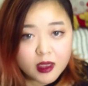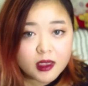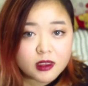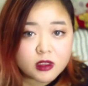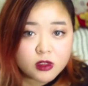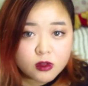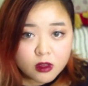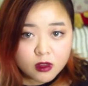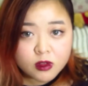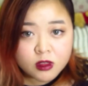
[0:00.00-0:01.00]
And to
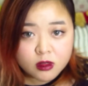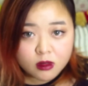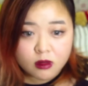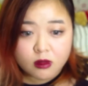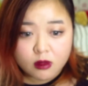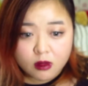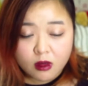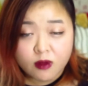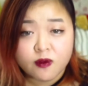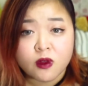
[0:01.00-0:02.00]
those
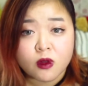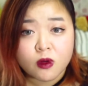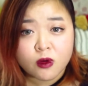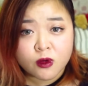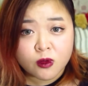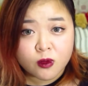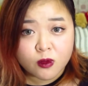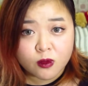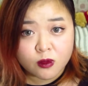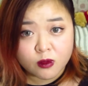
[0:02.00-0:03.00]
of you
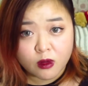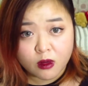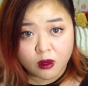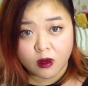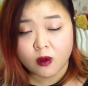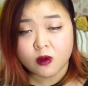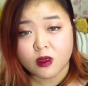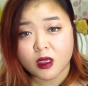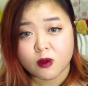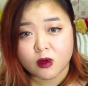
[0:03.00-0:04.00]
who
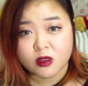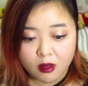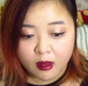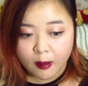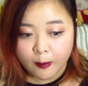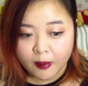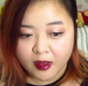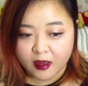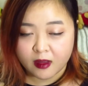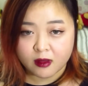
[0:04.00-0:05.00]
only watch uh,
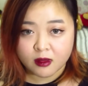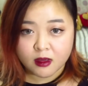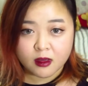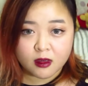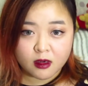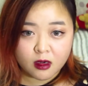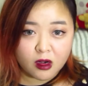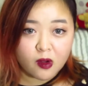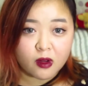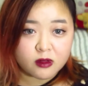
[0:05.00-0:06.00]
my
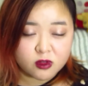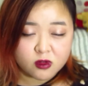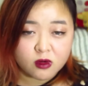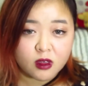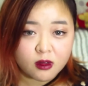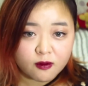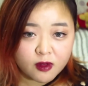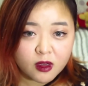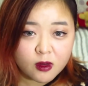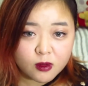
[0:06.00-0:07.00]
non-drawing
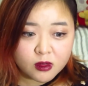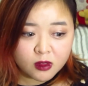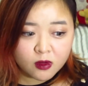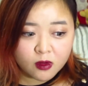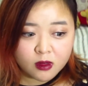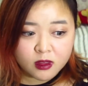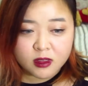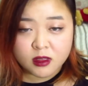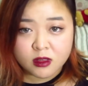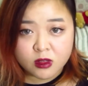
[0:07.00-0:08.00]
videos or
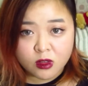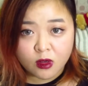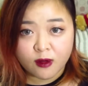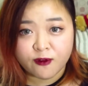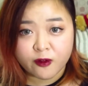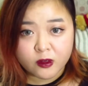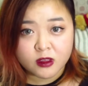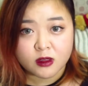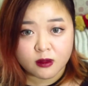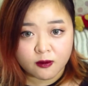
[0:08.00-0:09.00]
this is your
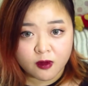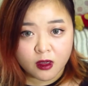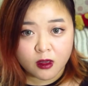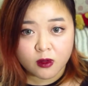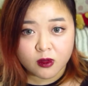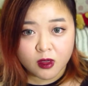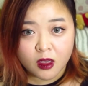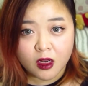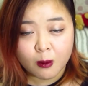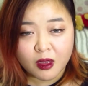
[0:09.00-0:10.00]
first video
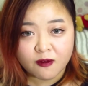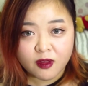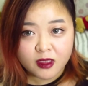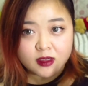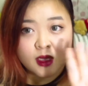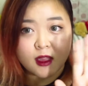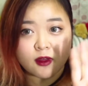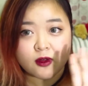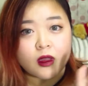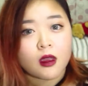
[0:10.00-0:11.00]
looking at my face,
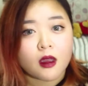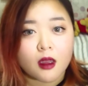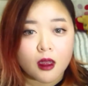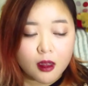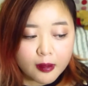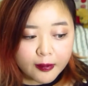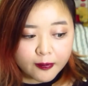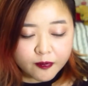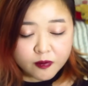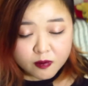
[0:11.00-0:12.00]
hello. Um,